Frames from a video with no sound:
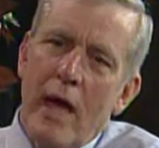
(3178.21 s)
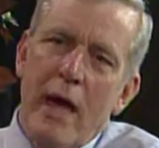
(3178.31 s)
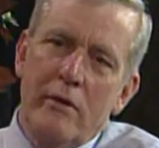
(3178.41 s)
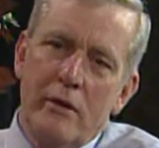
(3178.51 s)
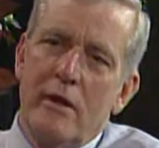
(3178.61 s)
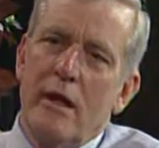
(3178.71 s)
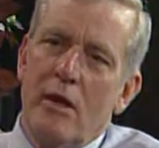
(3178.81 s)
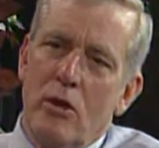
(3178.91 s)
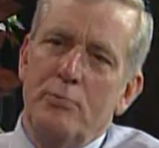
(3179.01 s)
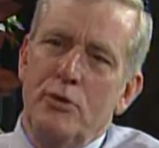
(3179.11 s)
How did they
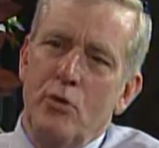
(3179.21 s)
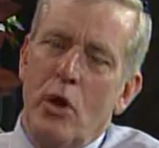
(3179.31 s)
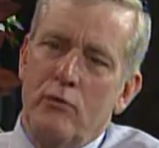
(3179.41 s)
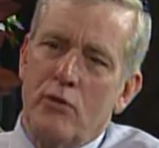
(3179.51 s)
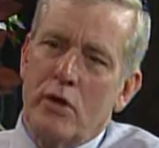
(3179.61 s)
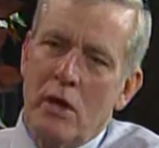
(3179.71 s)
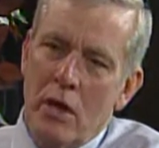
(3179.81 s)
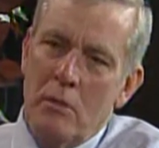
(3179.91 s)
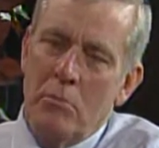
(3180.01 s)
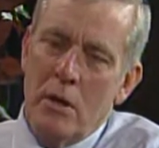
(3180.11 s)
help you
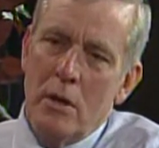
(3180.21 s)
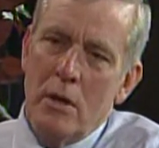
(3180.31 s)
overcome